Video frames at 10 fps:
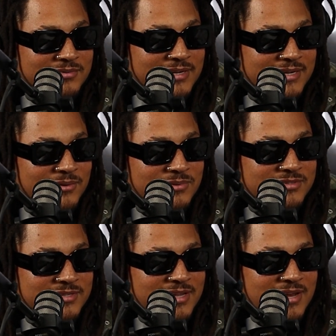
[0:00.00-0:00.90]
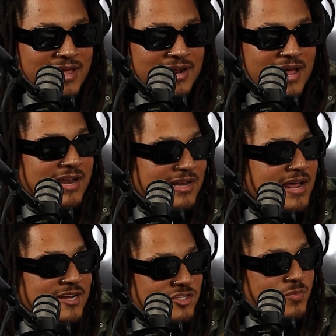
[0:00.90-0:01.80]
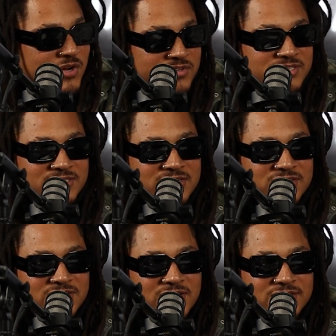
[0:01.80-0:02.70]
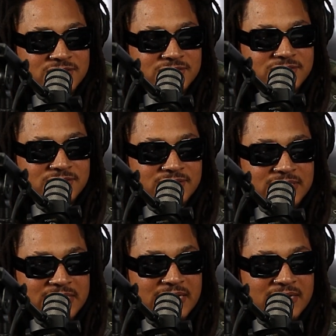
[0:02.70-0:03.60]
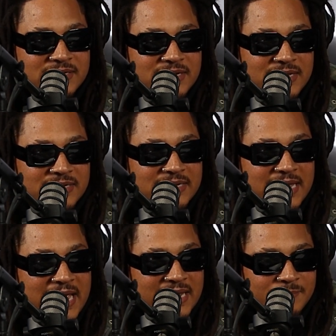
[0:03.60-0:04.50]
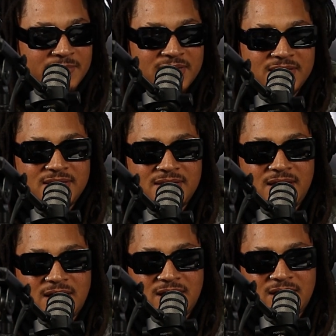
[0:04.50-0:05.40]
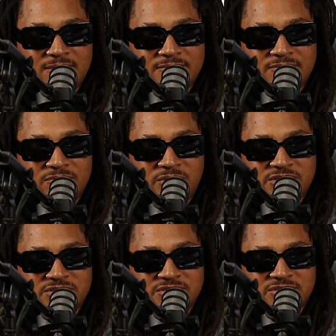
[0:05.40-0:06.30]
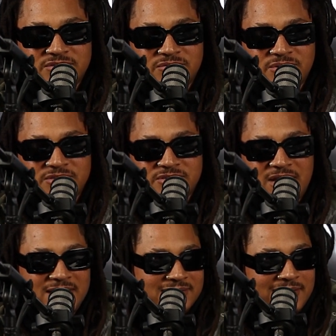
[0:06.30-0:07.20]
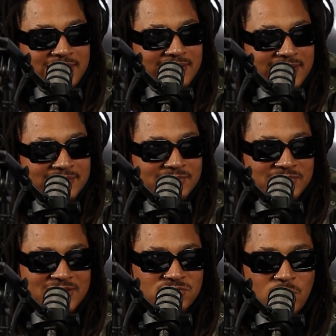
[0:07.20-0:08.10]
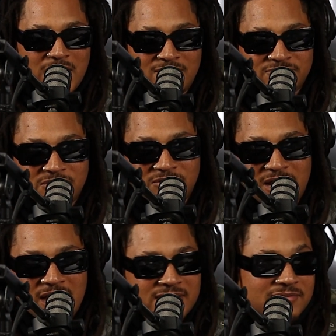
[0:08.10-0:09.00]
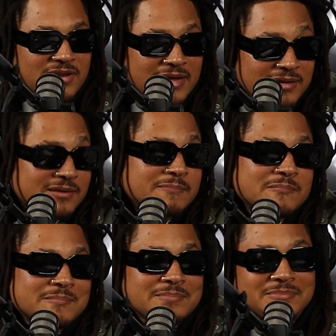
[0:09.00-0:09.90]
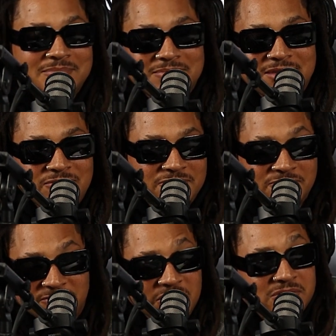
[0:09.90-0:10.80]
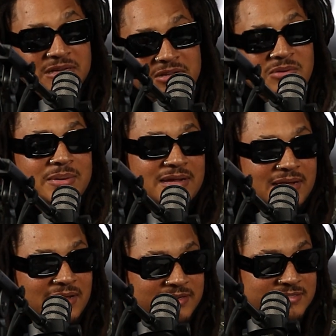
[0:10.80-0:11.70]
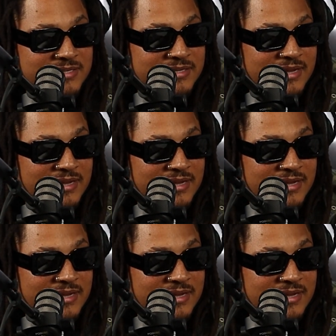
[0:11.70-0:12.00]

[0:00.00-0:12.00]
Like it was I had a lot of experiences as a young kid in the game. which I think like that's why I feel kind of like fulfilled a little bit, honestly.